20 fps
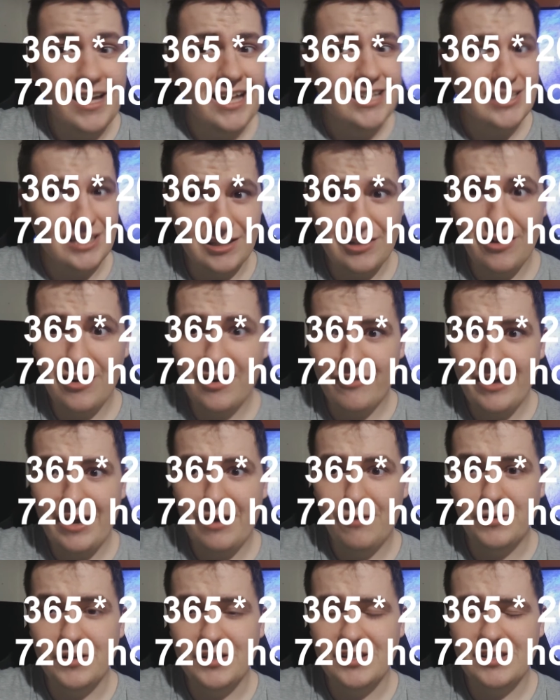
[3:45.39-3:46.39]
it's a lot of
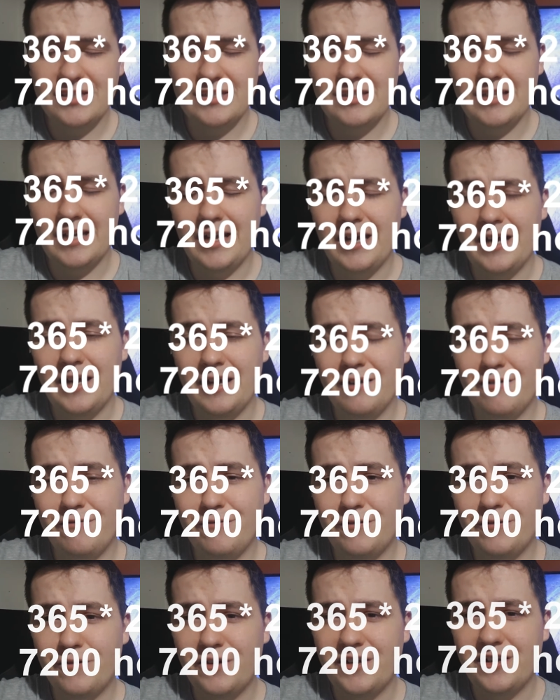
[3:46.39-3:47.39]
hours
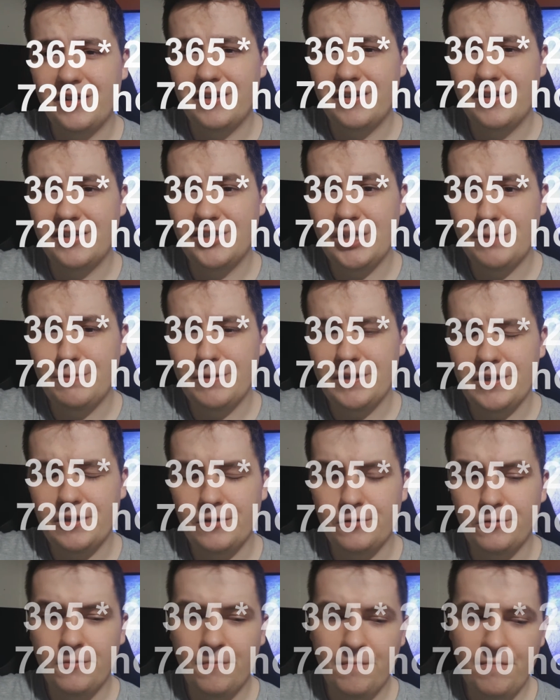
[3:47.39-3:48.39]
for a
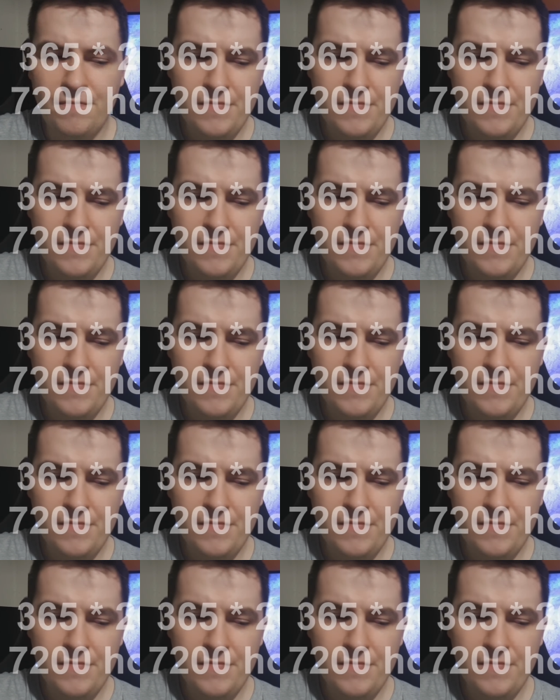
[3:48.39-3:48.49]
GPU.